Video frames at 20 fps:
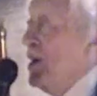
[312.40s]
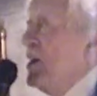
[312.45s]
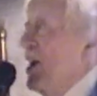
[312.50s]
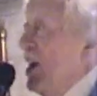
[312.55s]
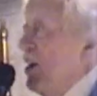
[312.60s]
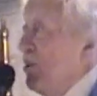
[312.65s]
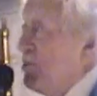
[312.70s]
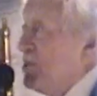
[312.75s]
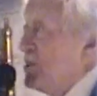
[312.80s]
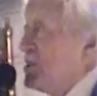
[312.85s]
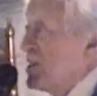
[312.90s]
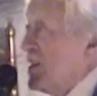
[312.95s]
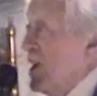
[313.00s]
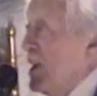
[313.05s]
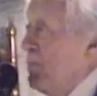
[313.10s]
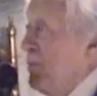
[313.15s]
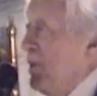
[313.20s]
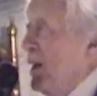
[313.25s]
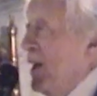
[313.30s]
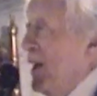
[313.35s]
a narrow
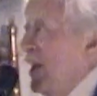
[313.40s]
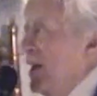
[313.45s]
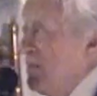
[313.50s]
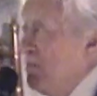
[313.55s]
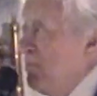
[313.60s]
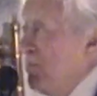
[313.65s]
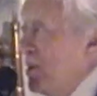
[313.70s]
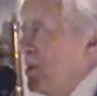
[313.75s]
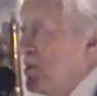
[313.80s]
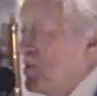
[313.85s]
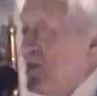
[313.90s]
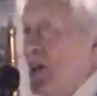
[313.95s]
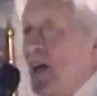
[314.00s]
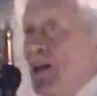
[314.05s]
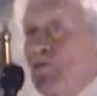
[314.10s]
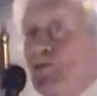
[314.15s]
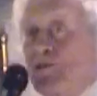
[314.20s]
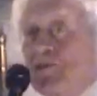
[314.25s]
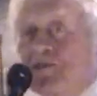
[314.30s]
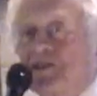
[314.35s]
escape I had, because
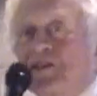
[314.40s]
Harold